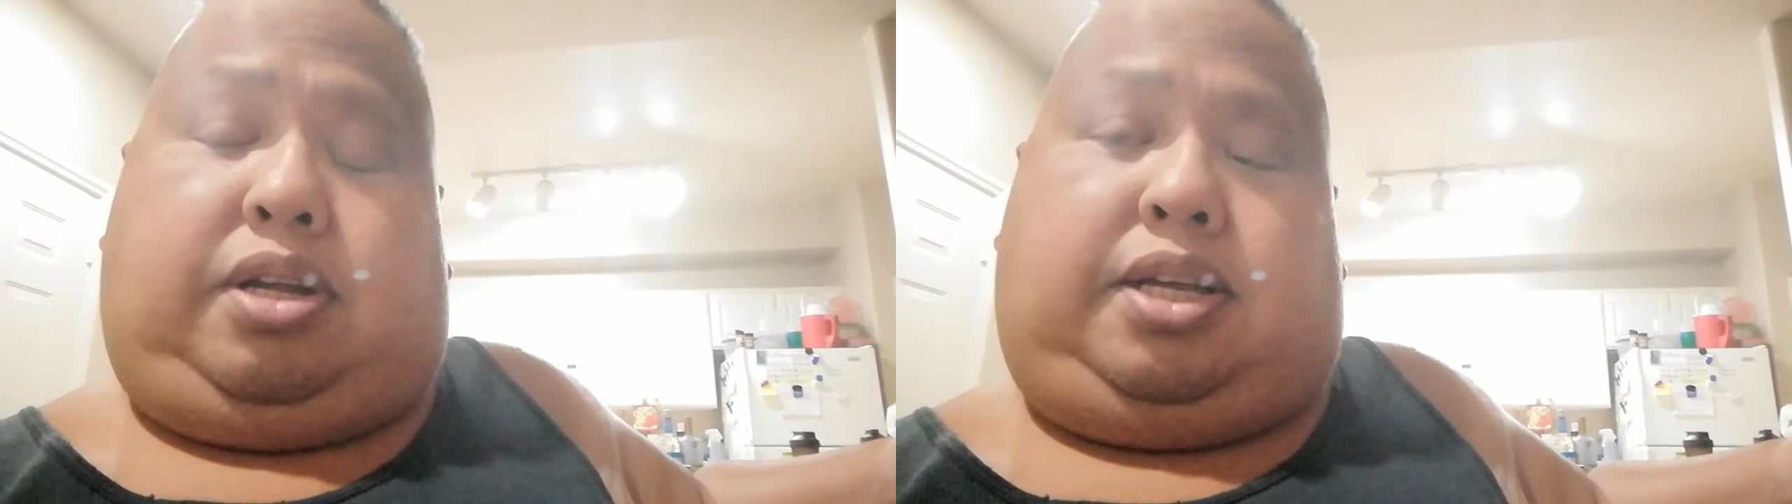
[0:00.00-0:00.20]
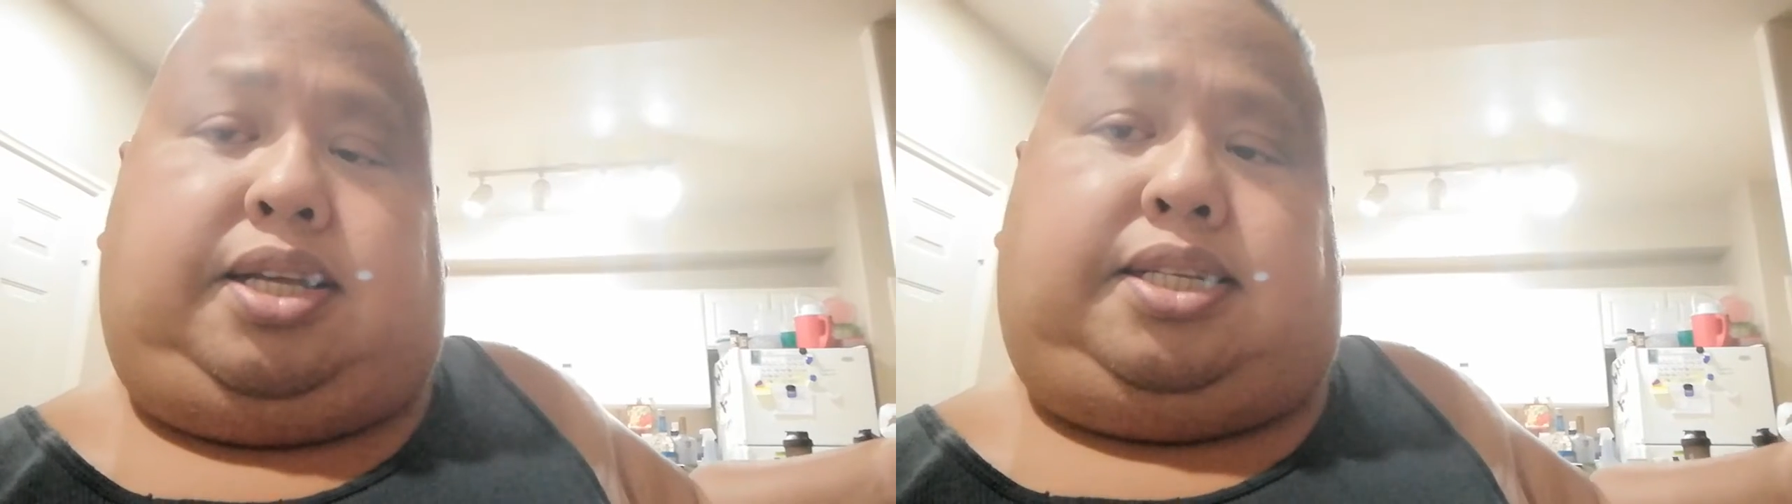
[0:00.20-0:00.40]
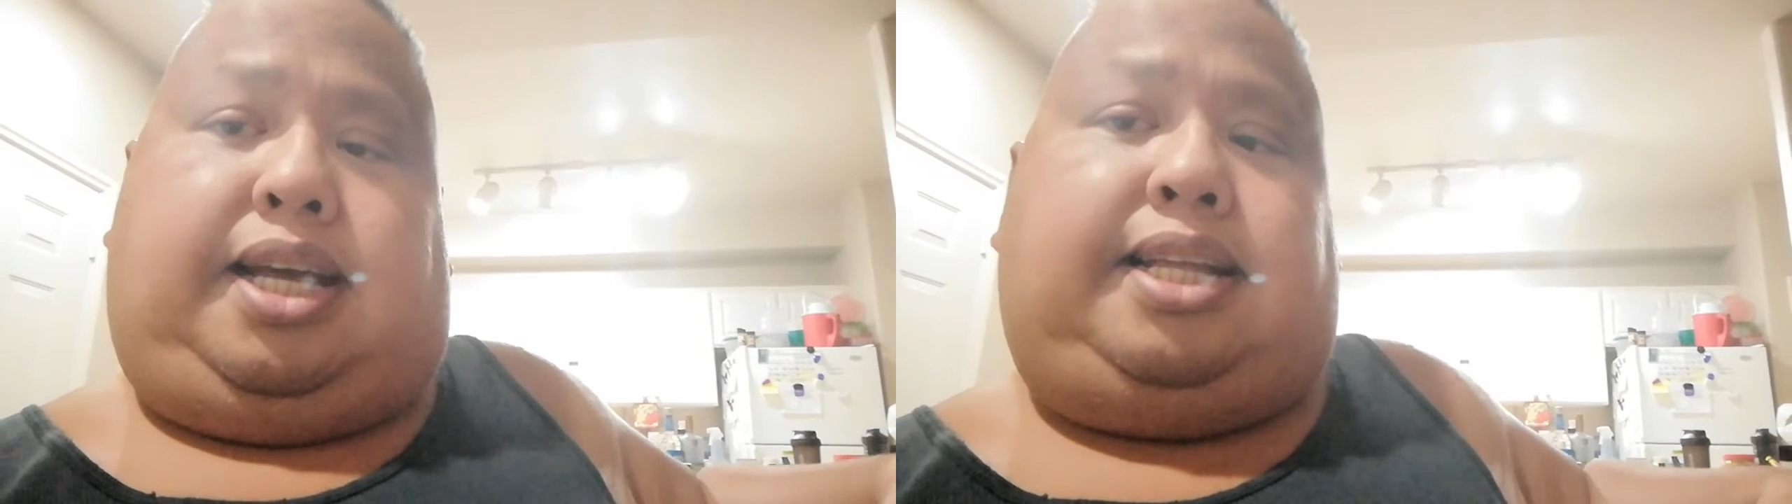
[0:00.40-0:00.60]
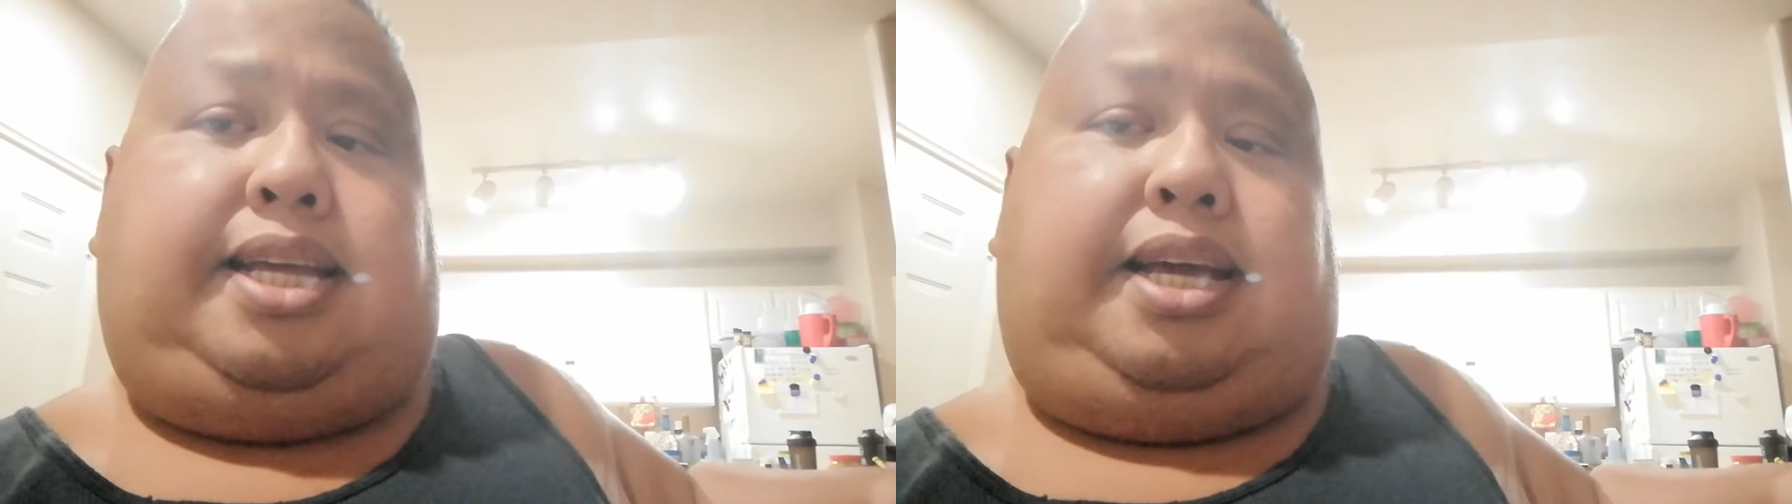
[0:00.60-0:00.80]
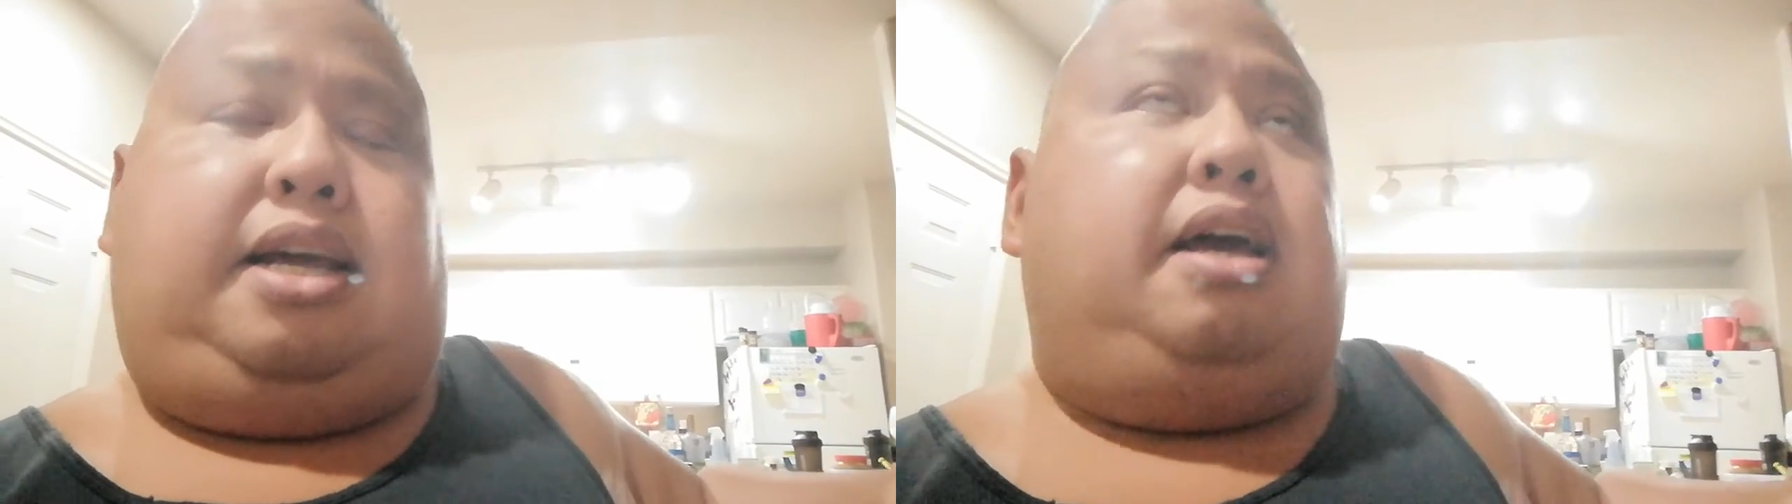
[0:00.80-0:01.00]
on a
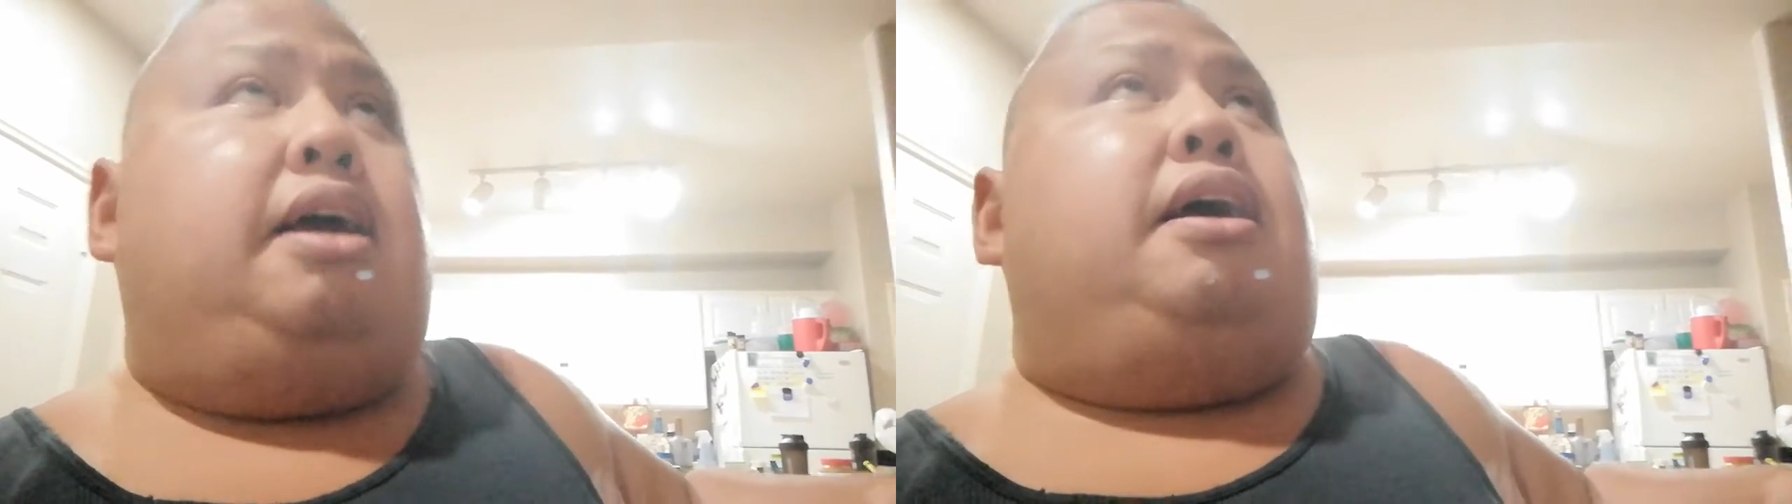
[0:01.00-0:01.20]
side gig,